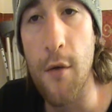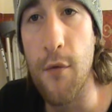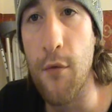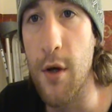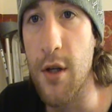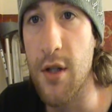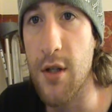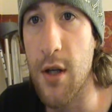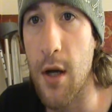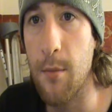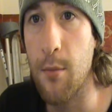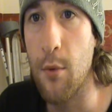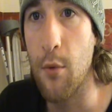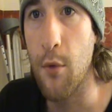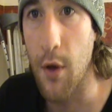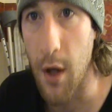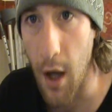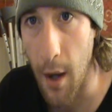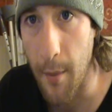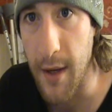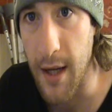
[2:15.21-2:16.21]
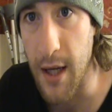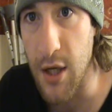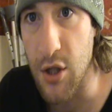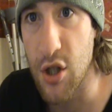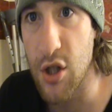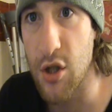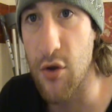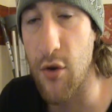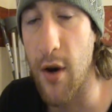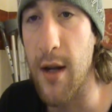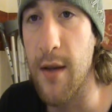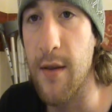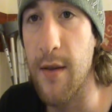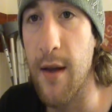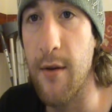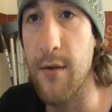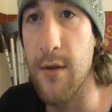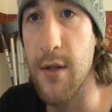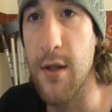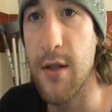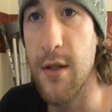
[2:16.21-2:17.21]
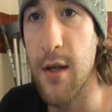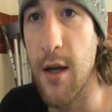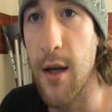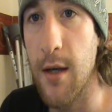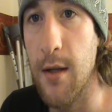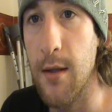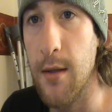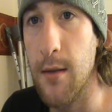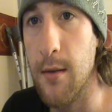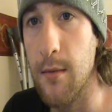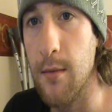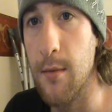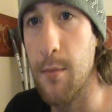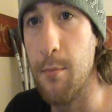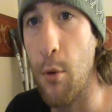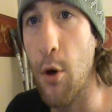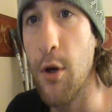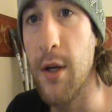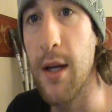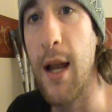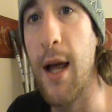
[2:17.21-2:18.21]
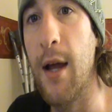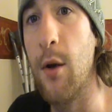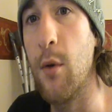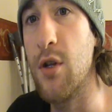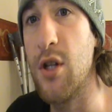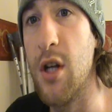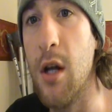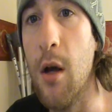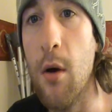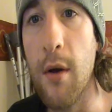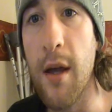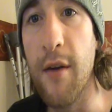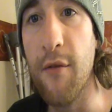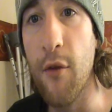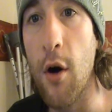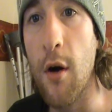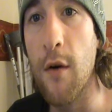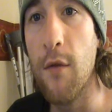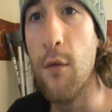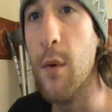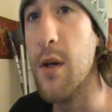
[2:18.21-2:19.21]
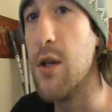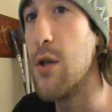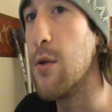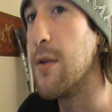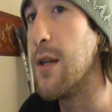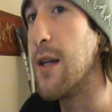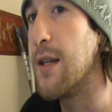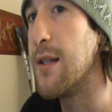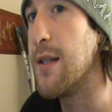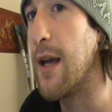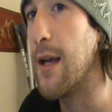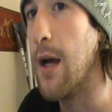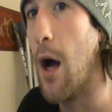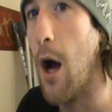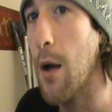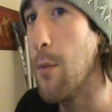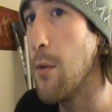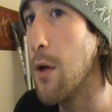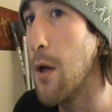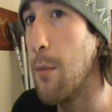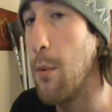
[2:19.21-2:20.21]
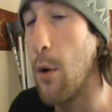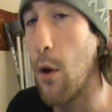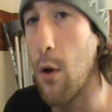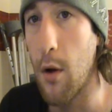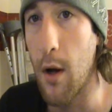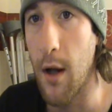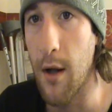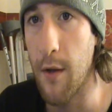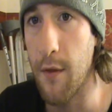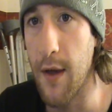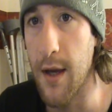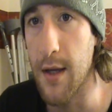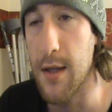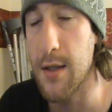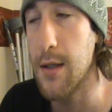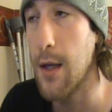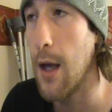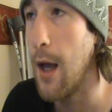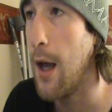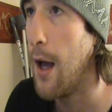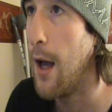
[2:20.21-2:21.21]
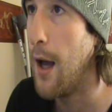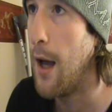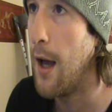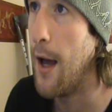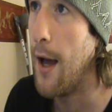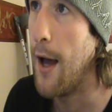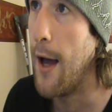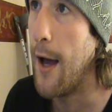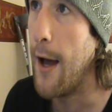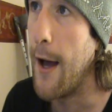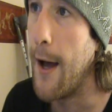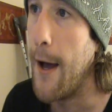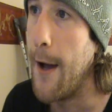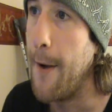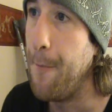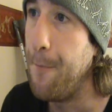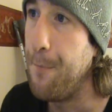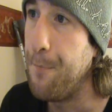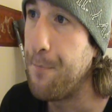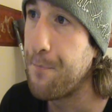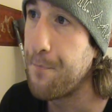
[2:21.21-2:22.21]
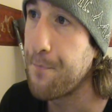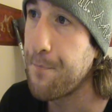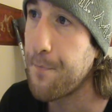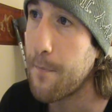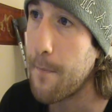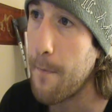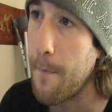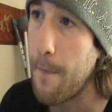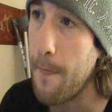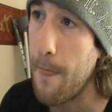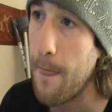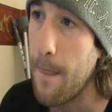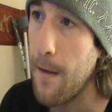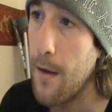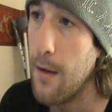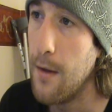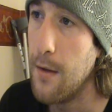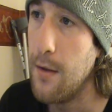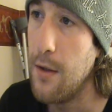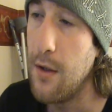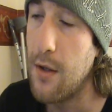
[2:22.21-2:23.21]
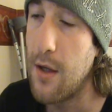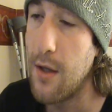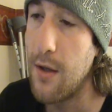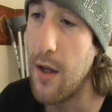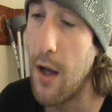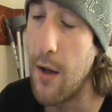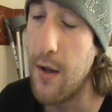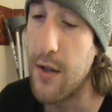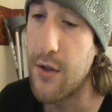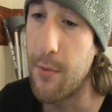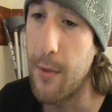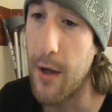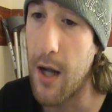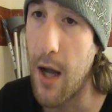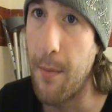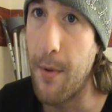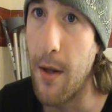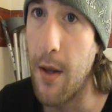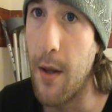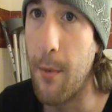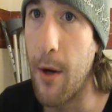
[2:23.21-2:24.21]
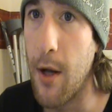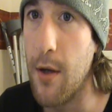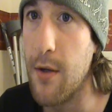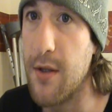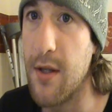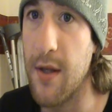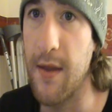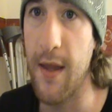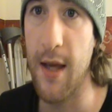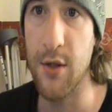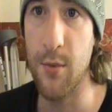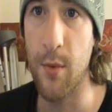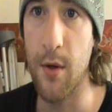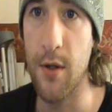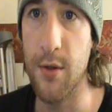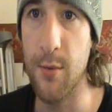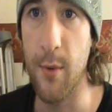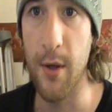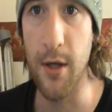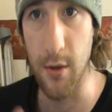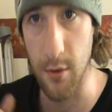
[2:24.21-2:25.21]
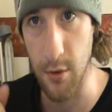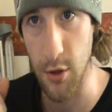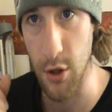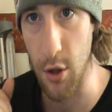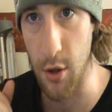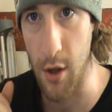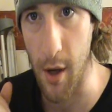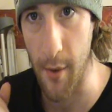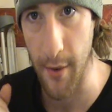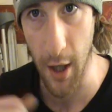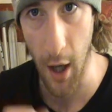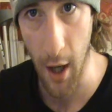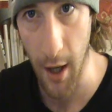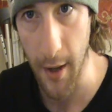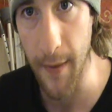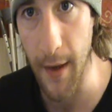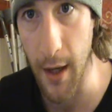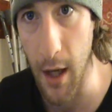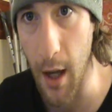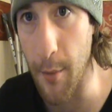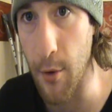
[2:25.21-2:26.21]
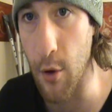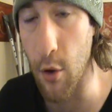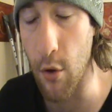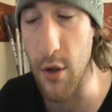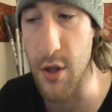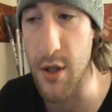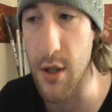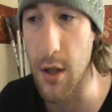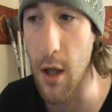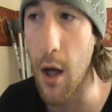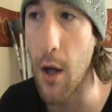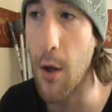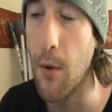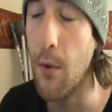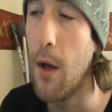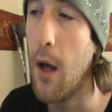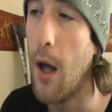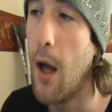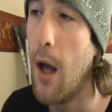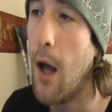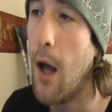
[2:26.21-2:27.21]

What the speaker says: For example, the coming in straight, there is a certain body language he'll give off which will dictate I'm going to block like this. You can notice from a couple of the blows that there's ones where you go in high and then come across low.